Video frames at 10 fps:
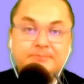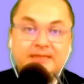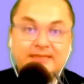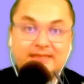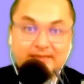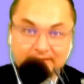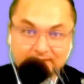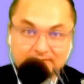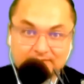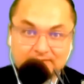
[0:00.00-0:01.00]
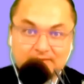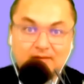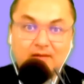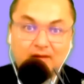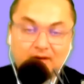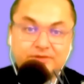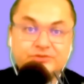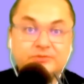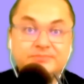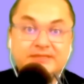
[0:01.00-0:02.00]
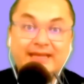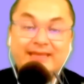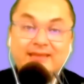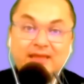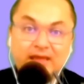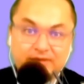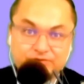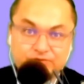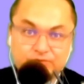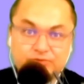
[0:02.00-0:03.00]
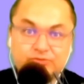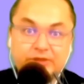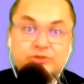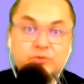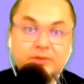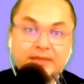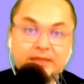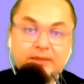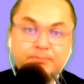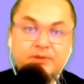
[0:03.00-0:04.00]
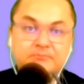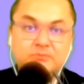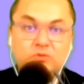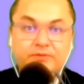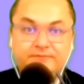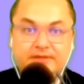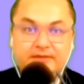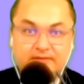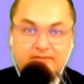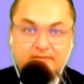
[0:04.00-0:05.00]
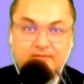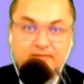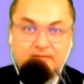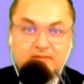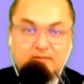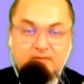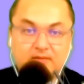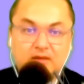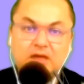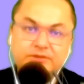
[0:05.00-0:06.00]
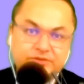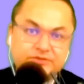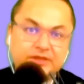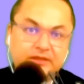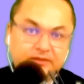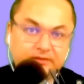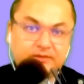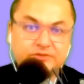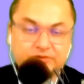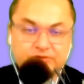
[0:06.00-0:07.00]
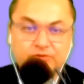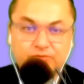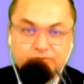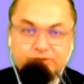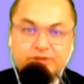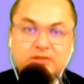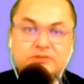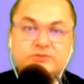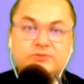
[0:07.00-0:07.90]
But here are some techniques to try to keep them motivated. Understanding this is crucial.